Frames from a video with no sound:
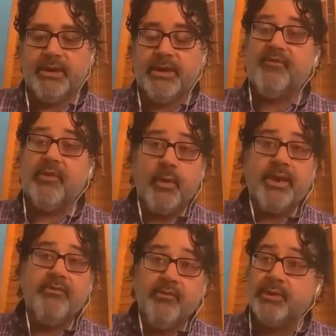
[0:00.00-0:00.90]
if and
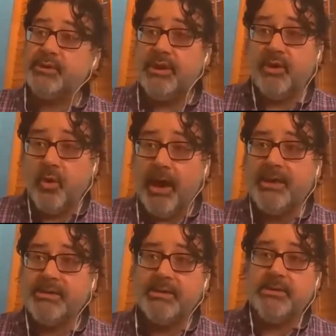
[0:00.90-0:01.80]
when adversity
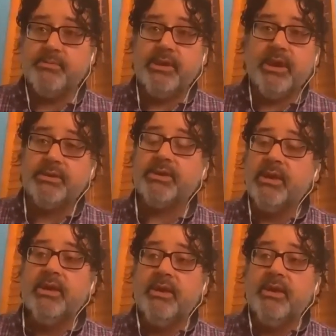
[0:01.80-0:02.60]
arises because